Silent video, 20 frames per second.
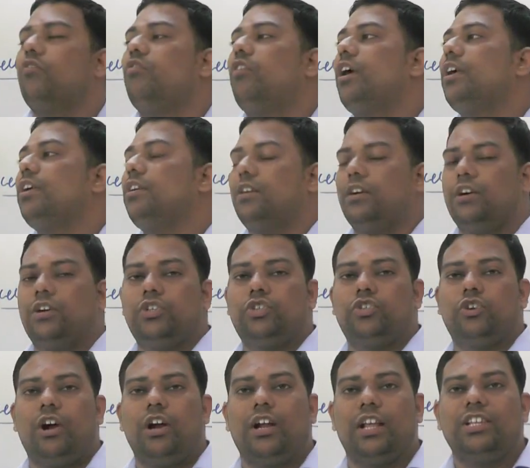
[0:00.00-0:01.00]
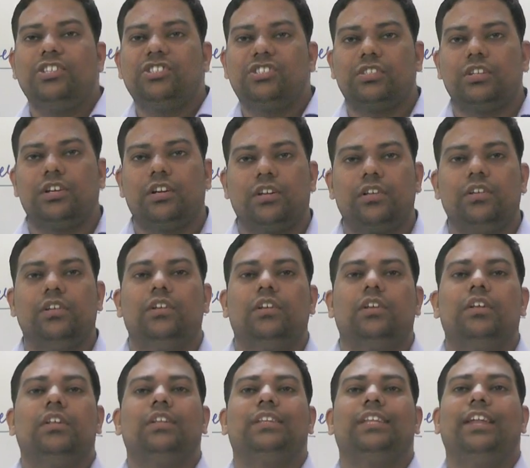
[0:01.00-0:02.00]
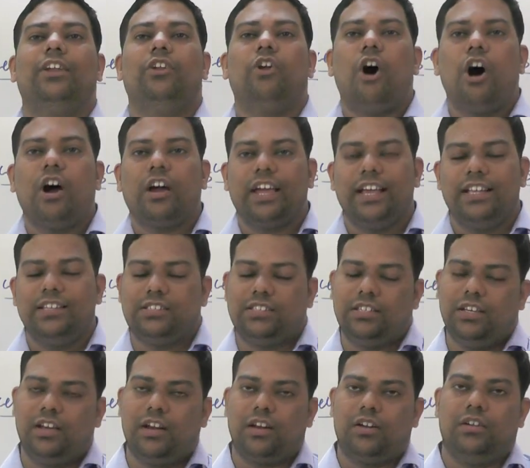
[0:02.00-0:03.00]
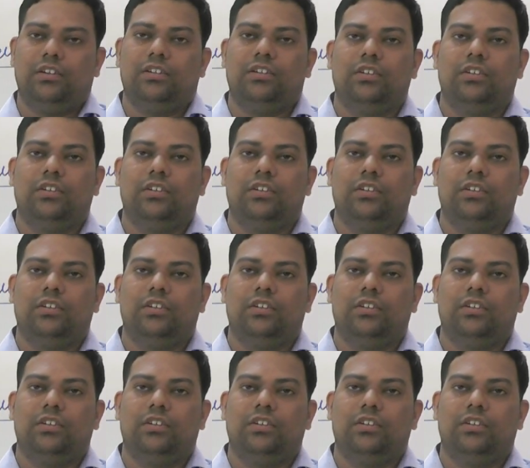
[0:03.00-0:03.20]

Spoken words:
one short answer, the long answer.